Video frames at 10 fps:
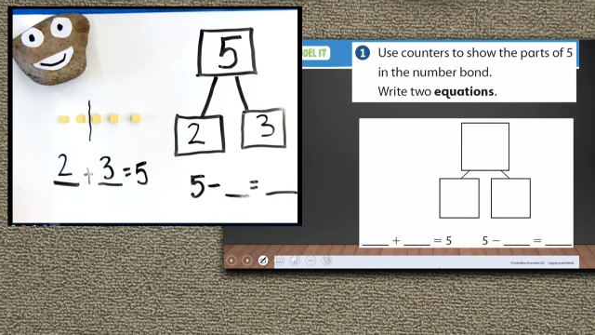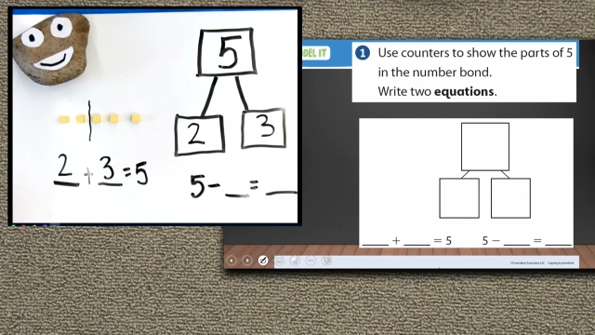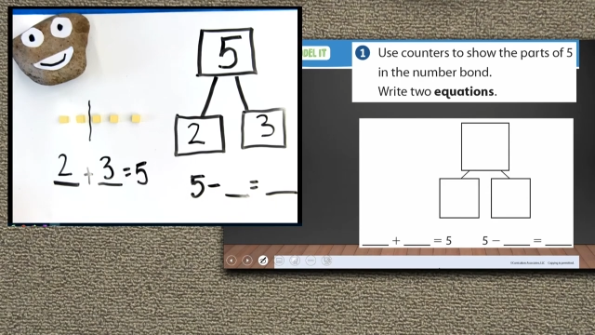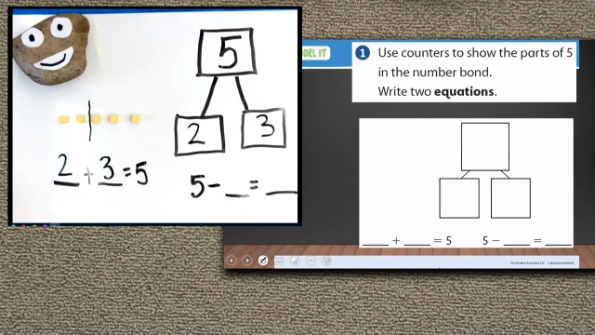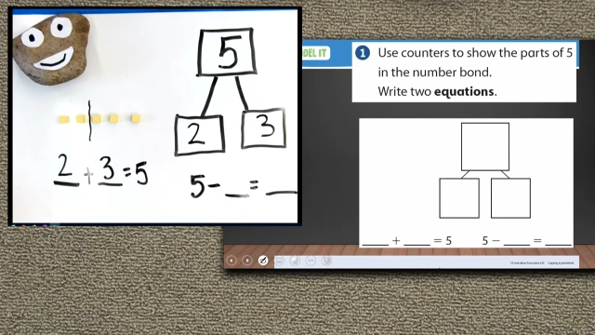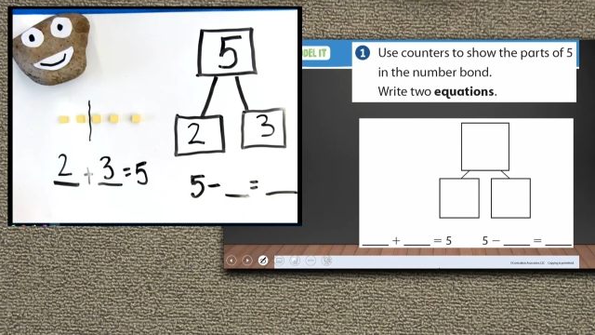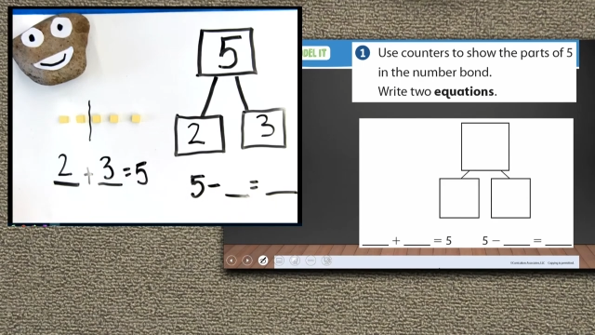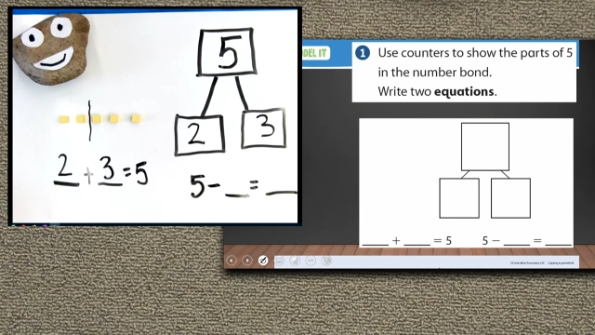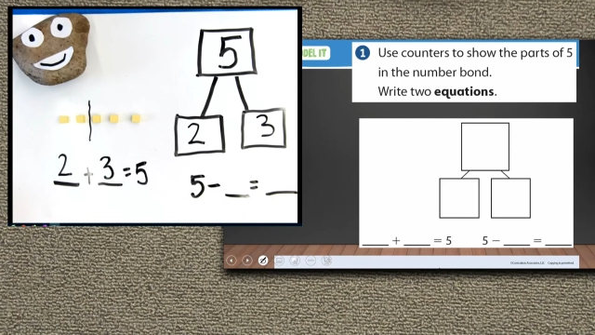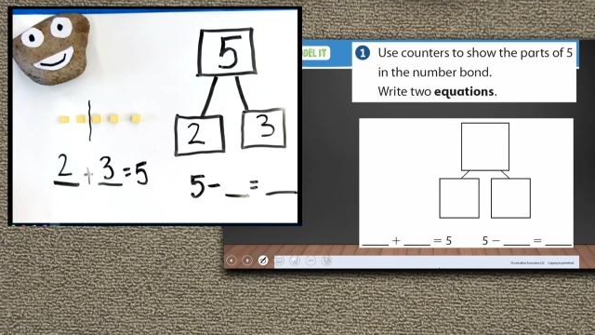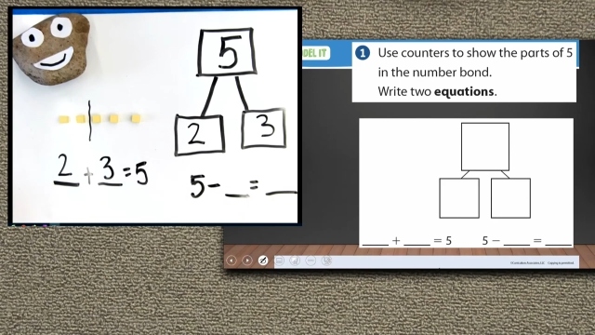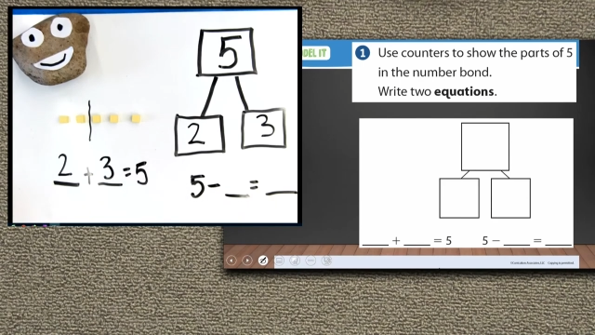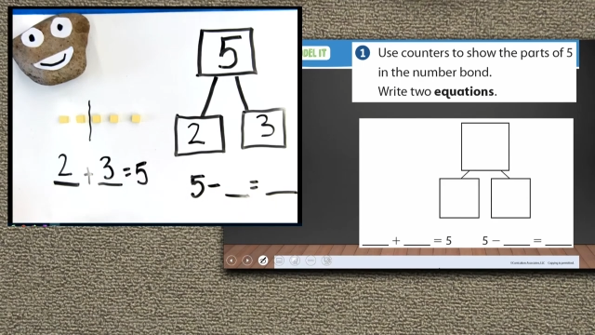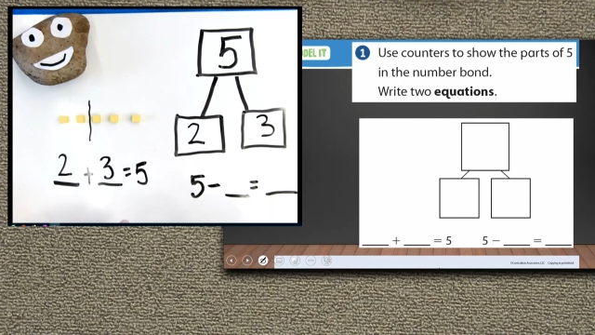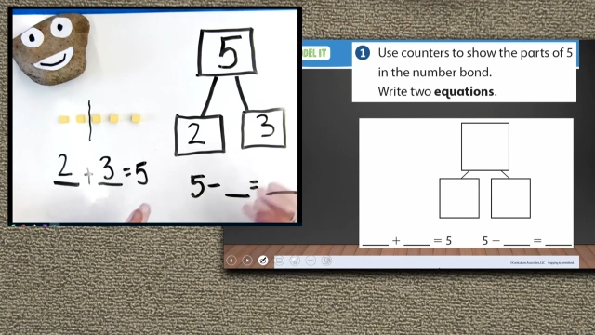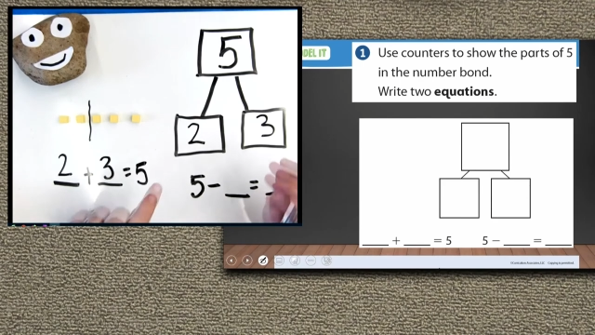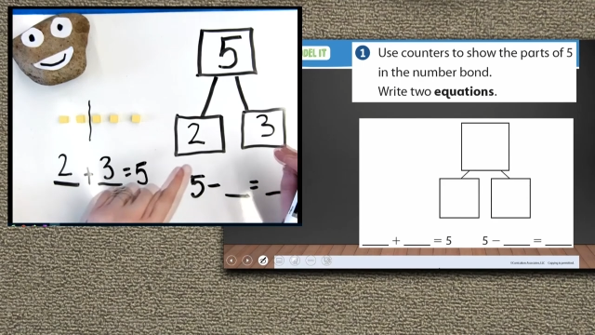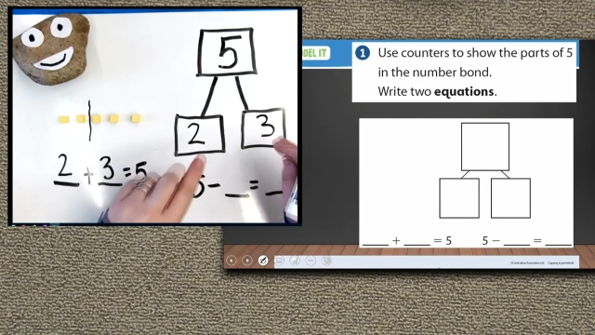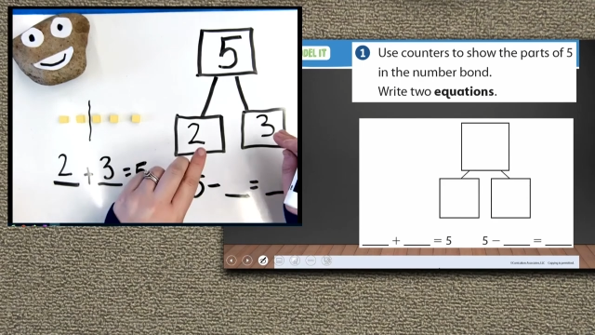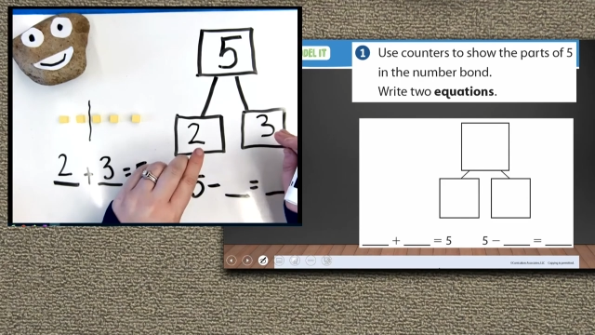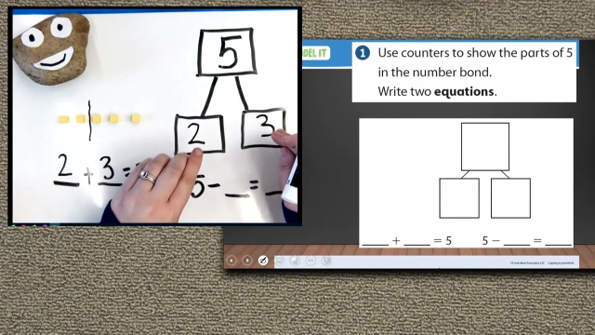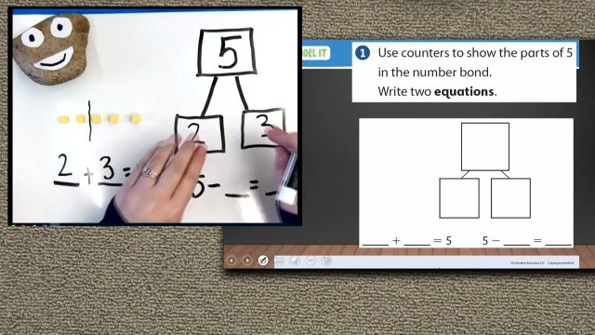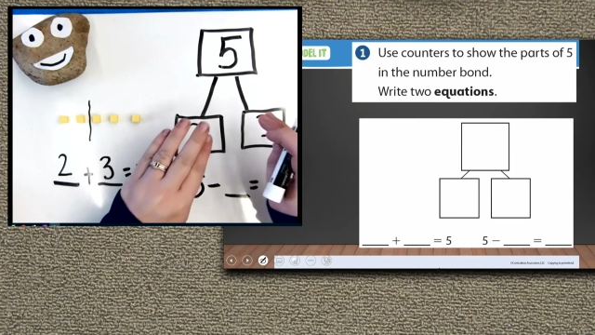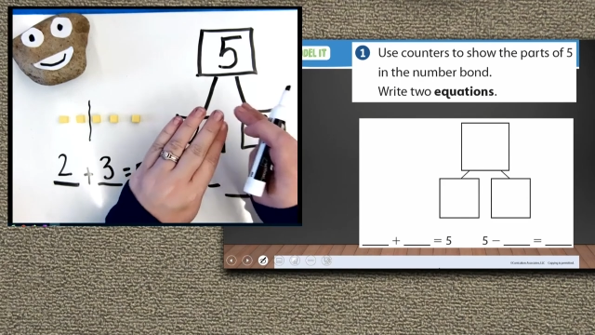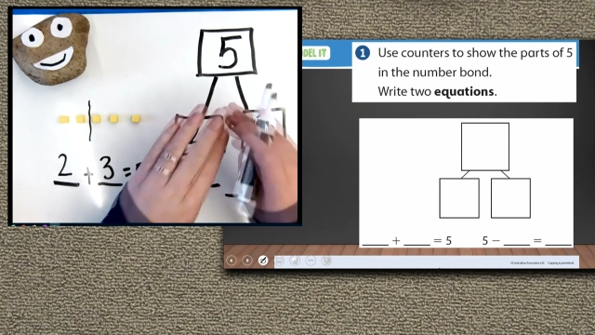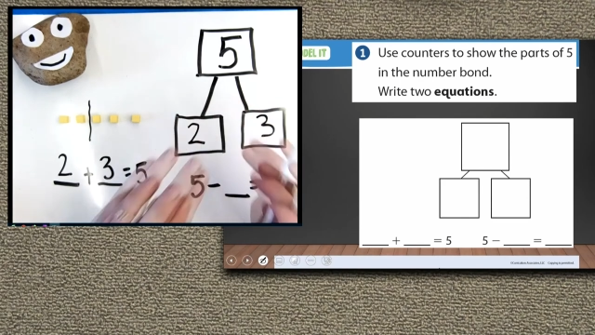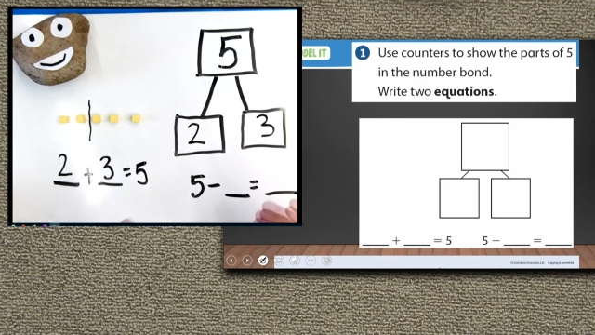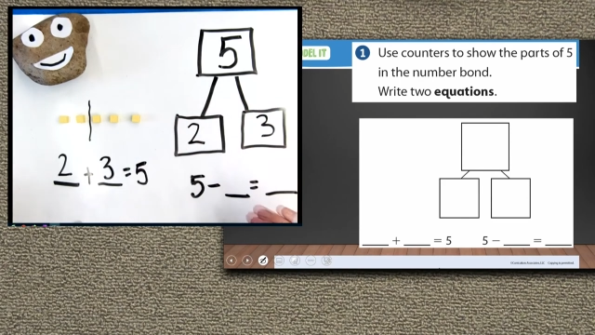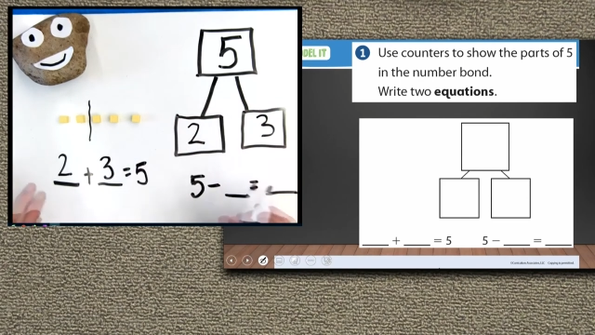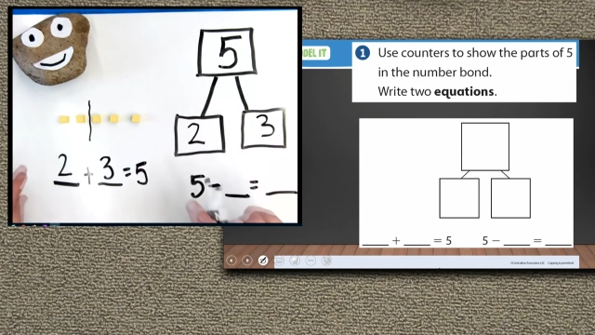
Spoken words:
[unreadable: no face in view]